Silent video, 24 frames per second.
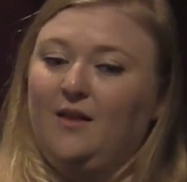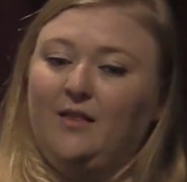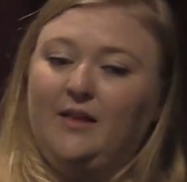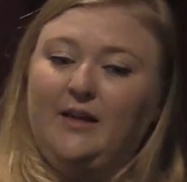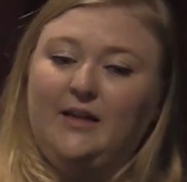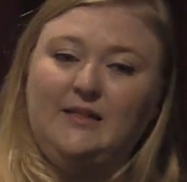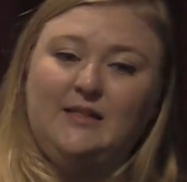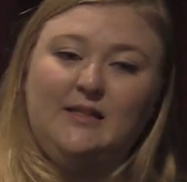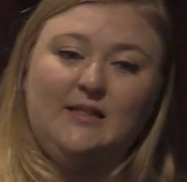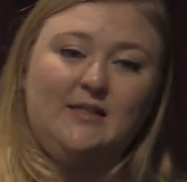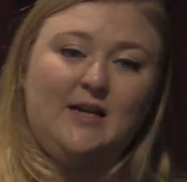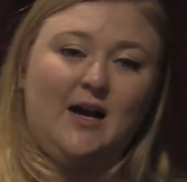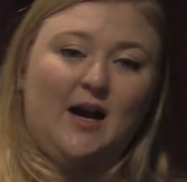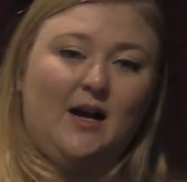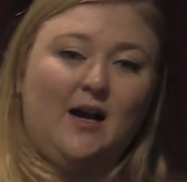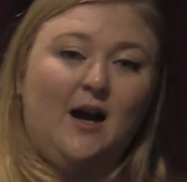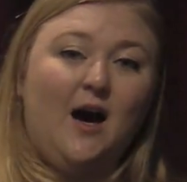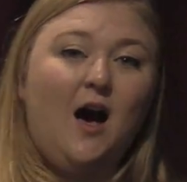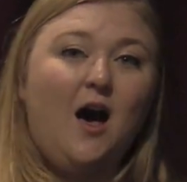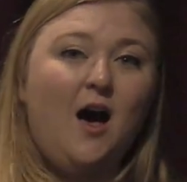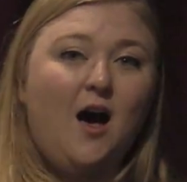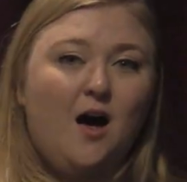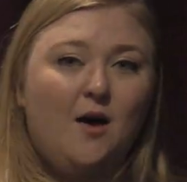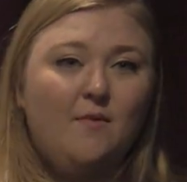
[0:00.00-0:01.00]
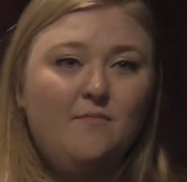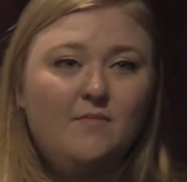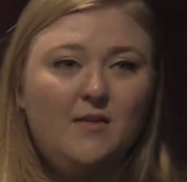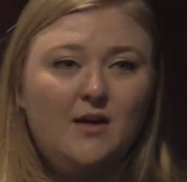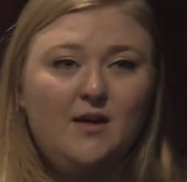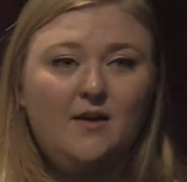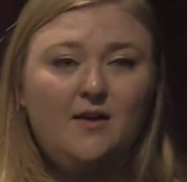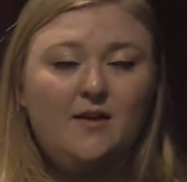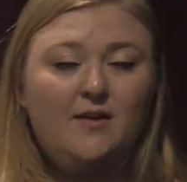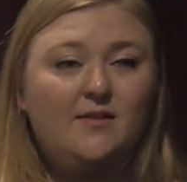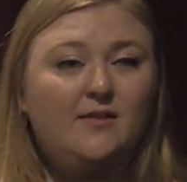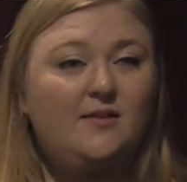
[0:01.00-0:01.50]
LinkedIn.com,
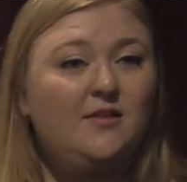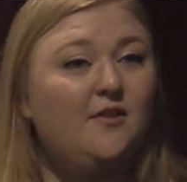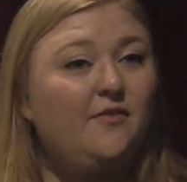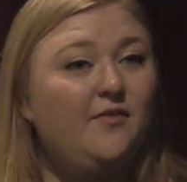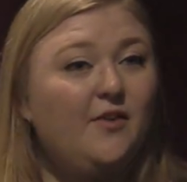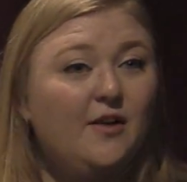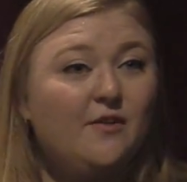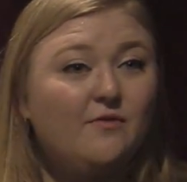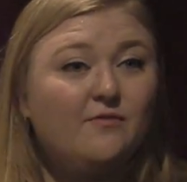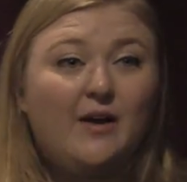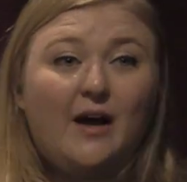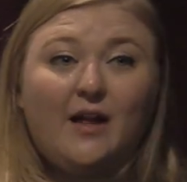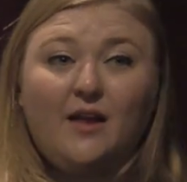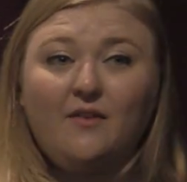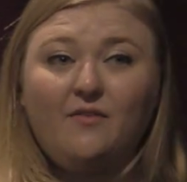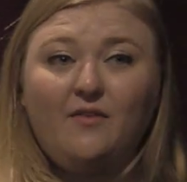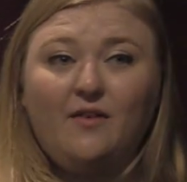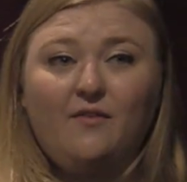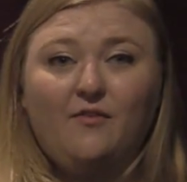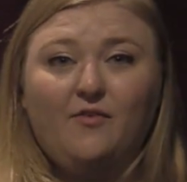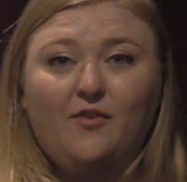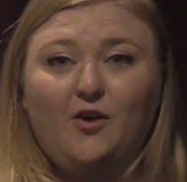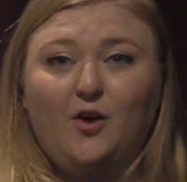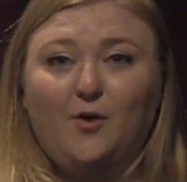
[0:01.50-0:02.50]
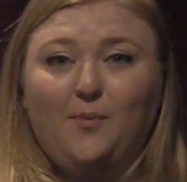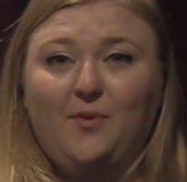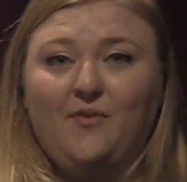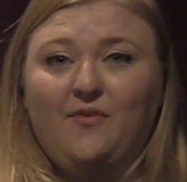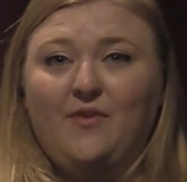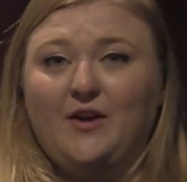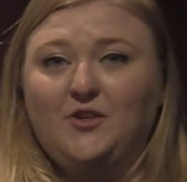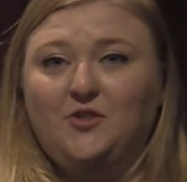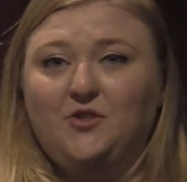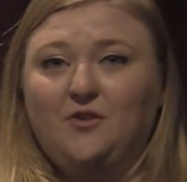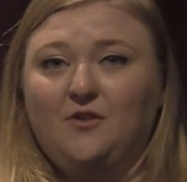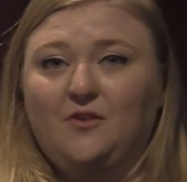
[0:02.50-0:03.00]
still very relevant for your
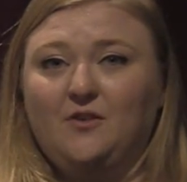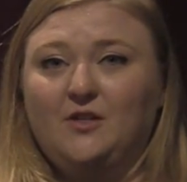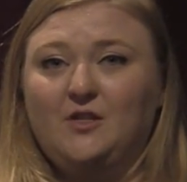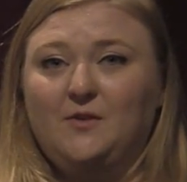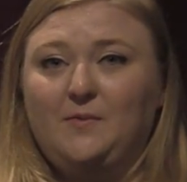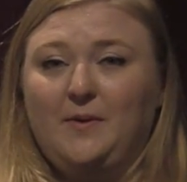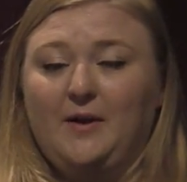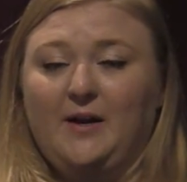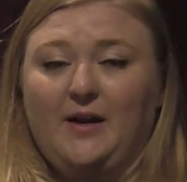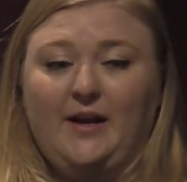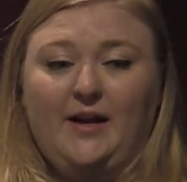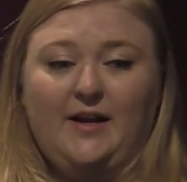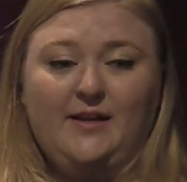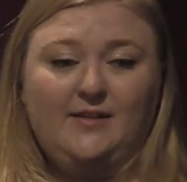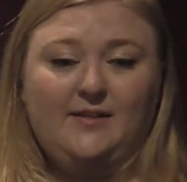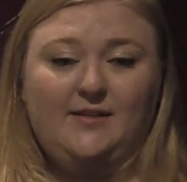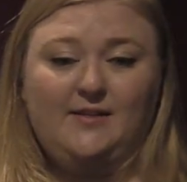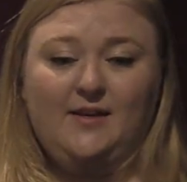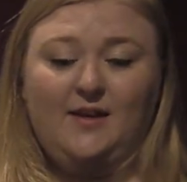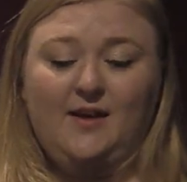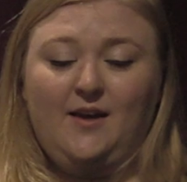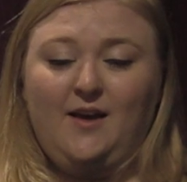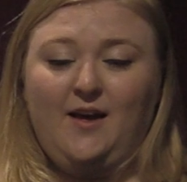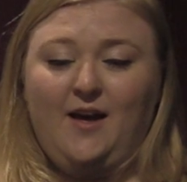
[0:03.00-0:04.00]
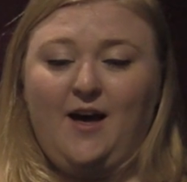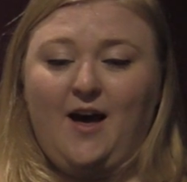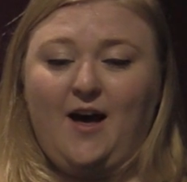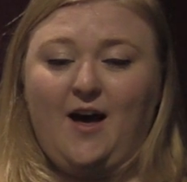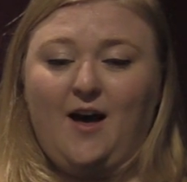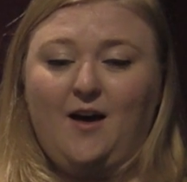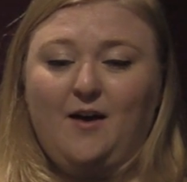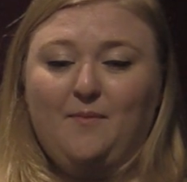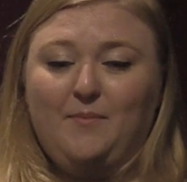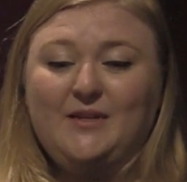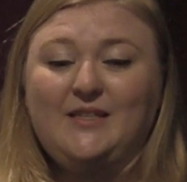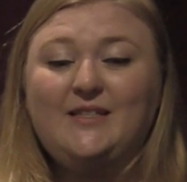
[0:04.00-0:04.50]
professional experience,
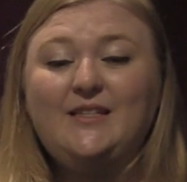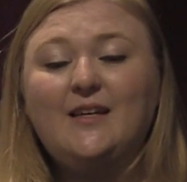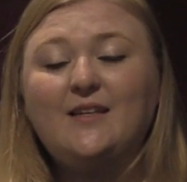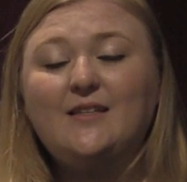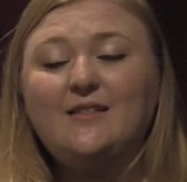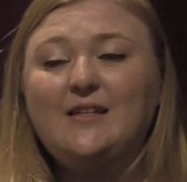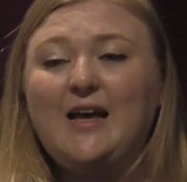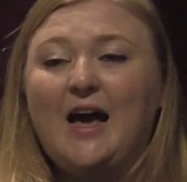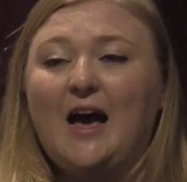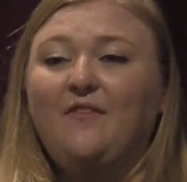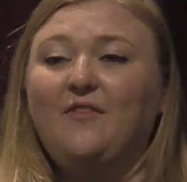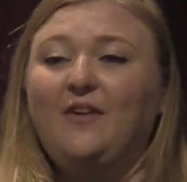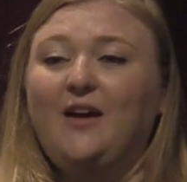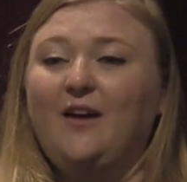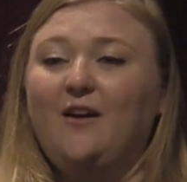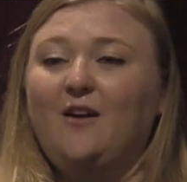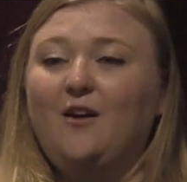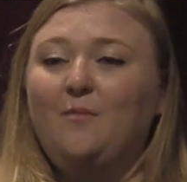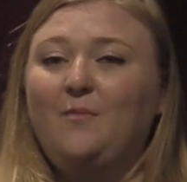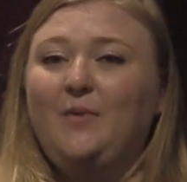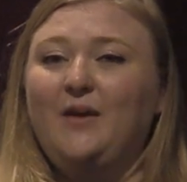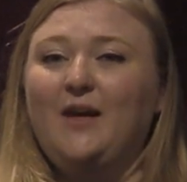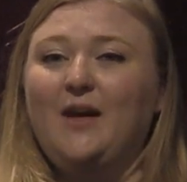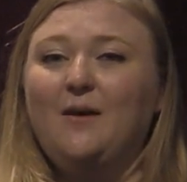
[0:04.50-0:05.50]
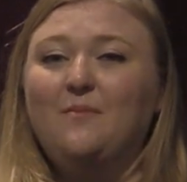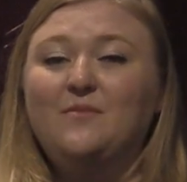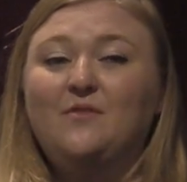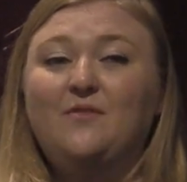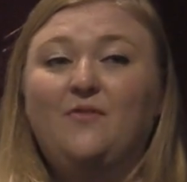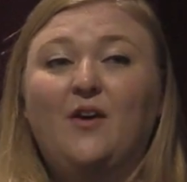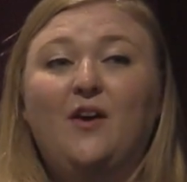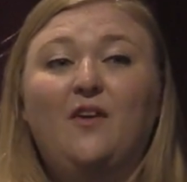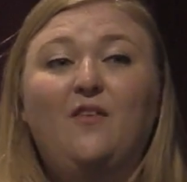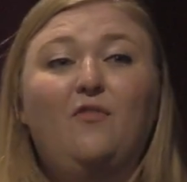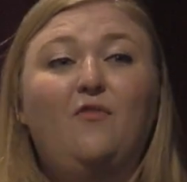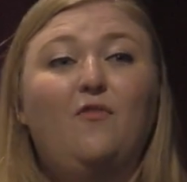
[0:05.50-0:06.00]
but Sales Navigator becomes
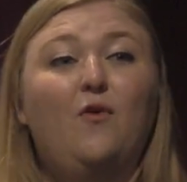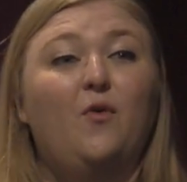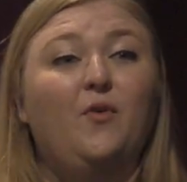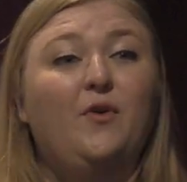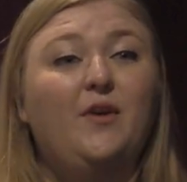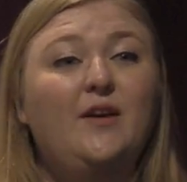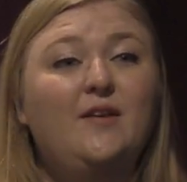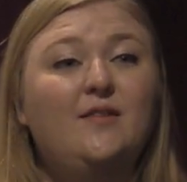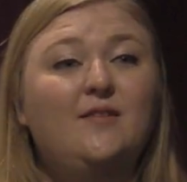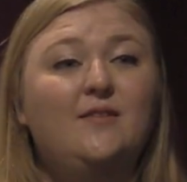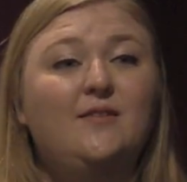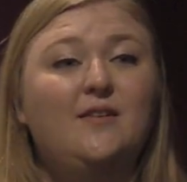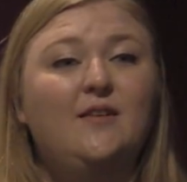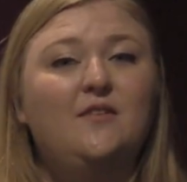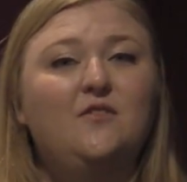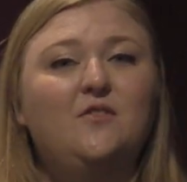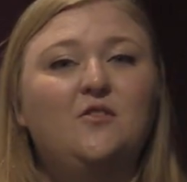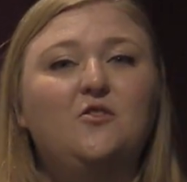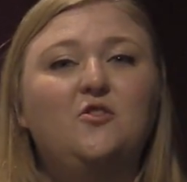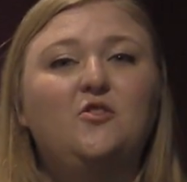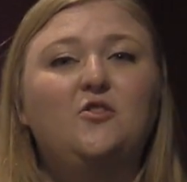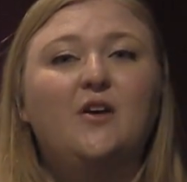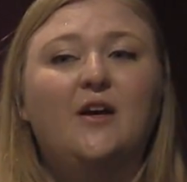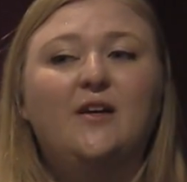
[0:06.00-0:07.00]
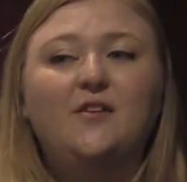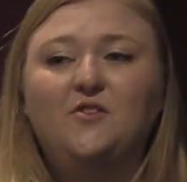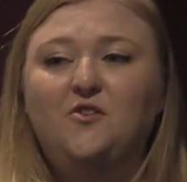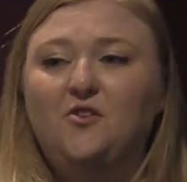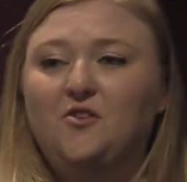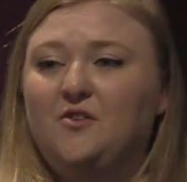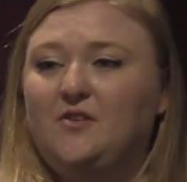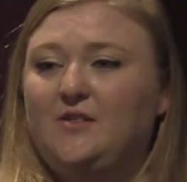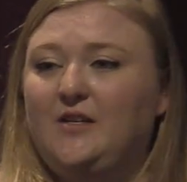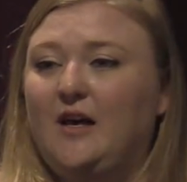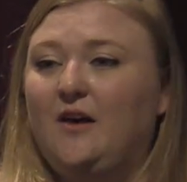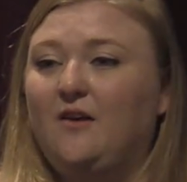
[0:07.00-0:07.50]
very focused into just
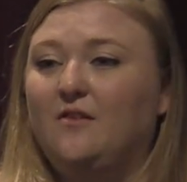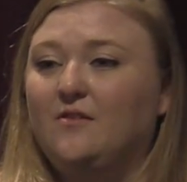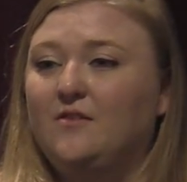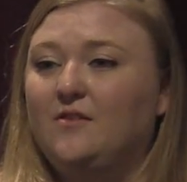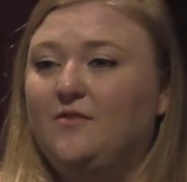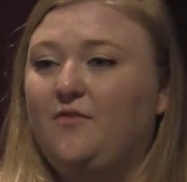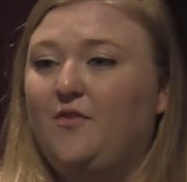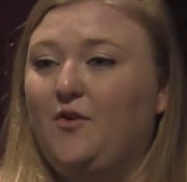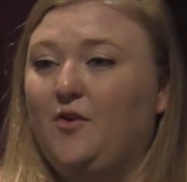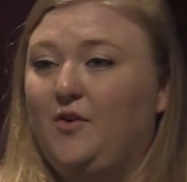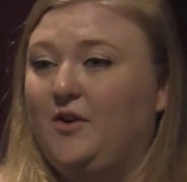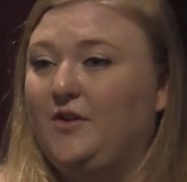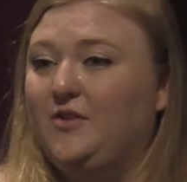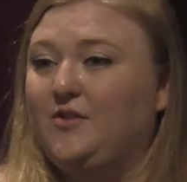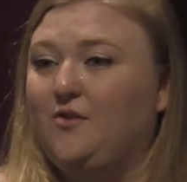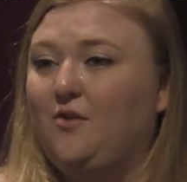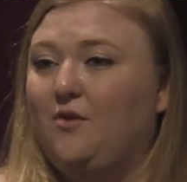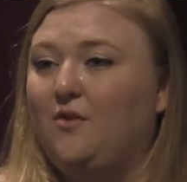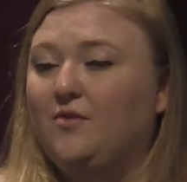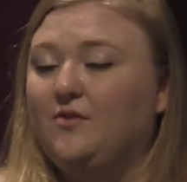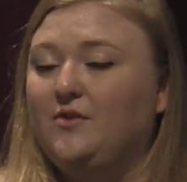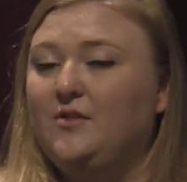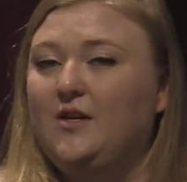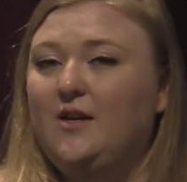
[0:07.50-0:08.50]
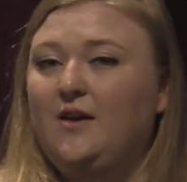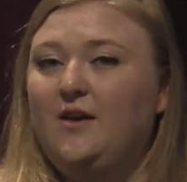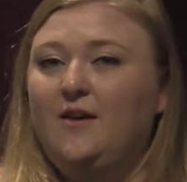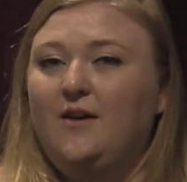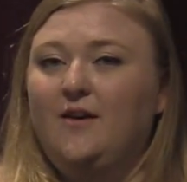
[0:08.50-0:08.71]
your sales focus goals.